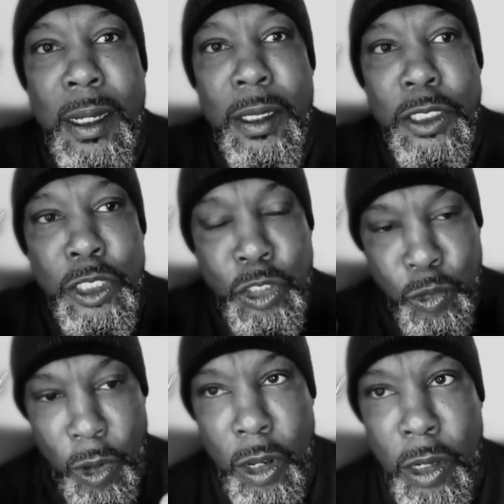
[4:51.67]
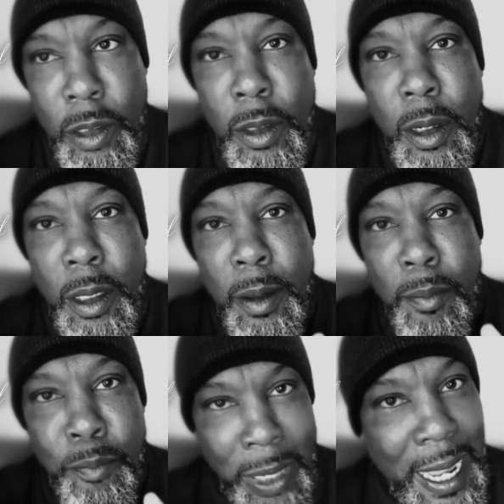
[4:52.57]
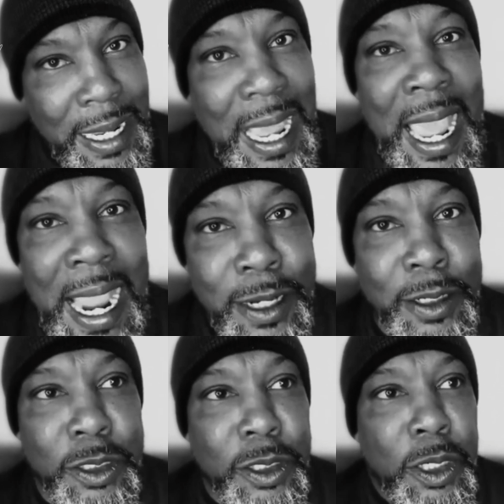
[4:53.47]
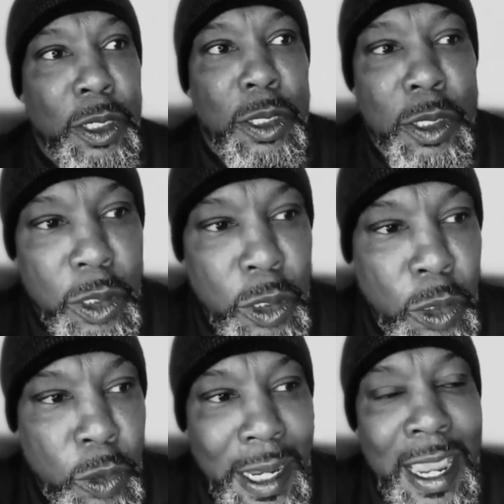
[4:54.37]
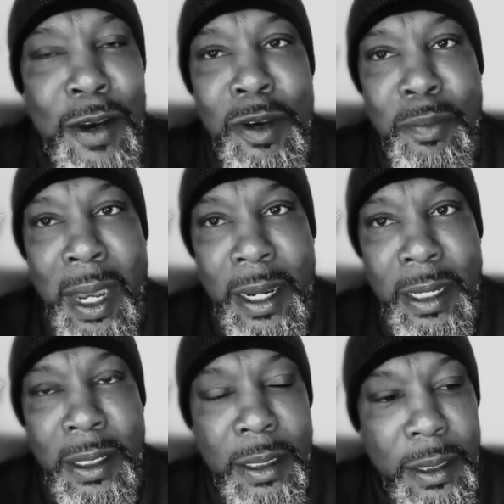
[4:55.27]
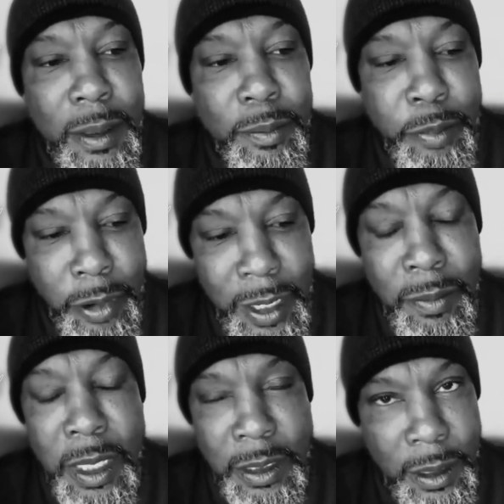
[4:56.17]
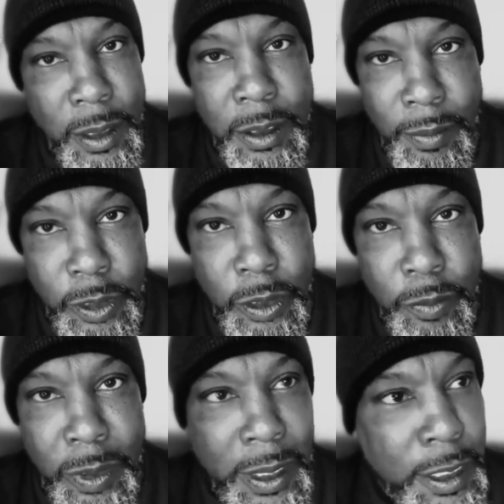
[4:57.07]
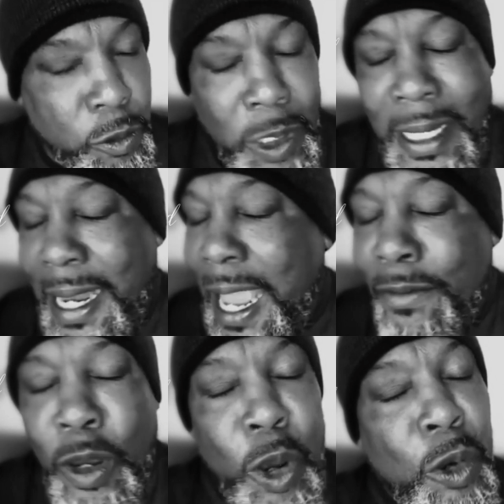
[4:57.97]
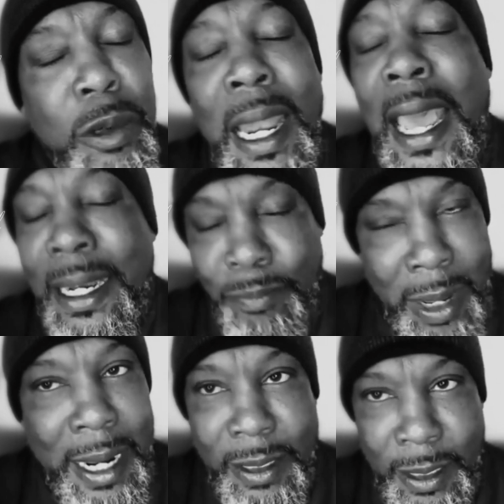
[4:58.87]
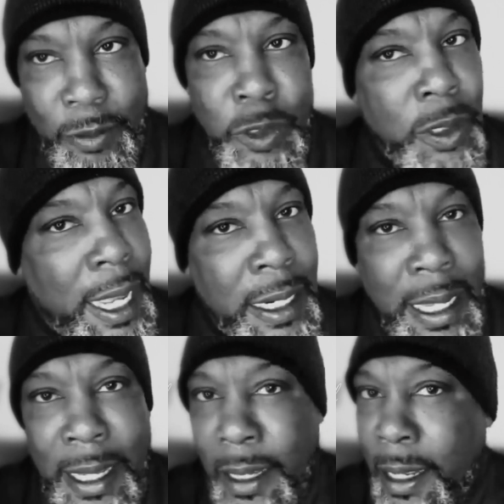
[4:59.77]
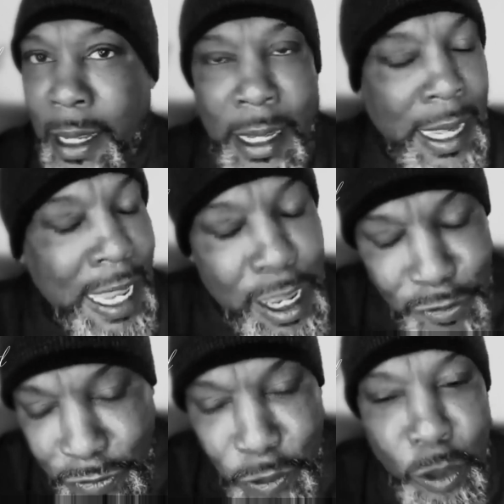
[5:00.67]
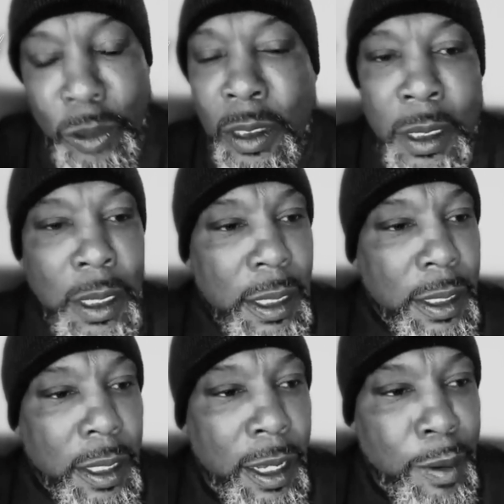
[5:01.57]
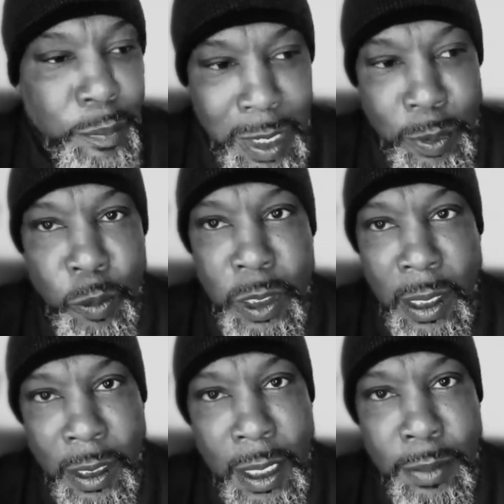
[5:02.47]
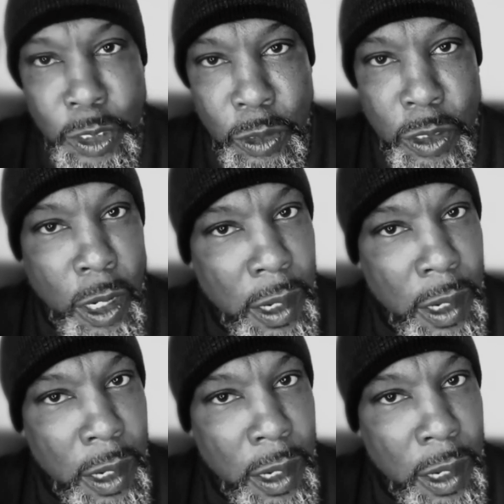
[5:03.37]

strong black actors who everybody pretty much looked up to, because we didn't have a whole lot back then. We only had a handful of people we could look up to called